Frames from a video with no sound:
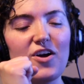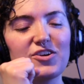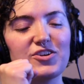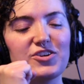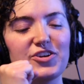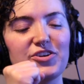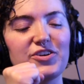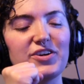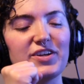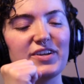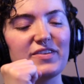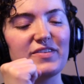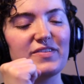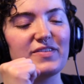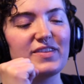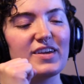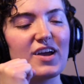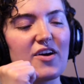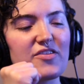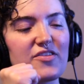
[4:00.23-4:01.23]
good,
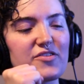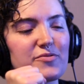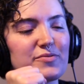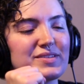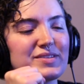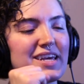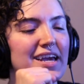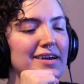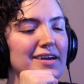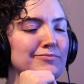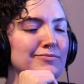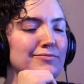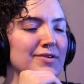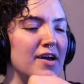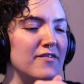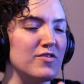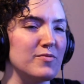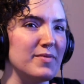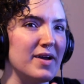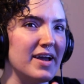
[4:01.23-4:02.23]
the author was like,
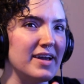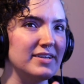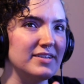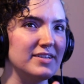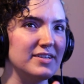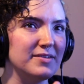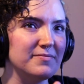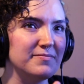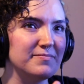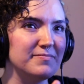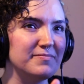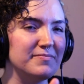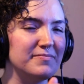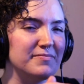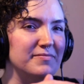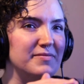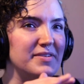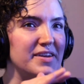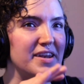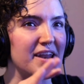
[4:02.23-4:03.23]
never mind.
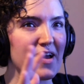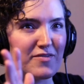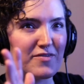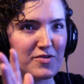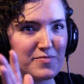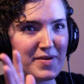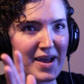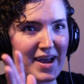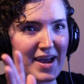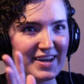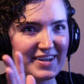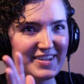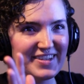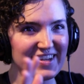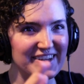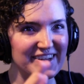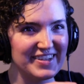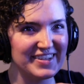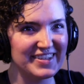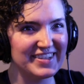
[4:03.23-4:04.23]
Never mind.
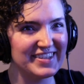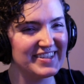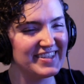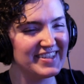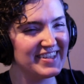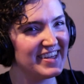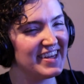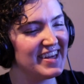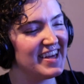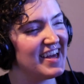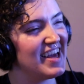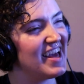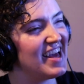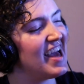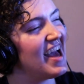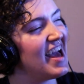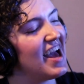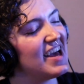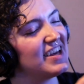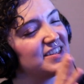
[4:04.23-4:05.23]

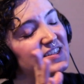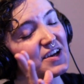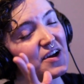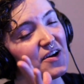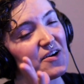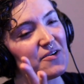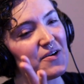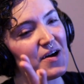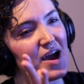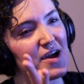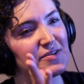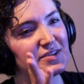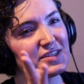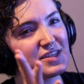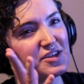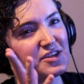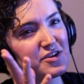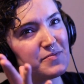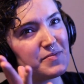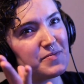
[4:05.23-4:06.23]
So I was a
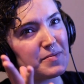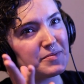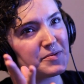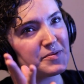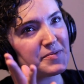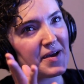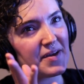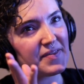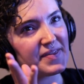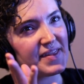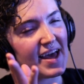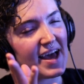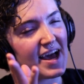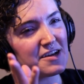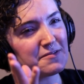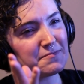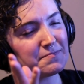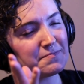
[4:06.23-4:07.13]
little bummed about that.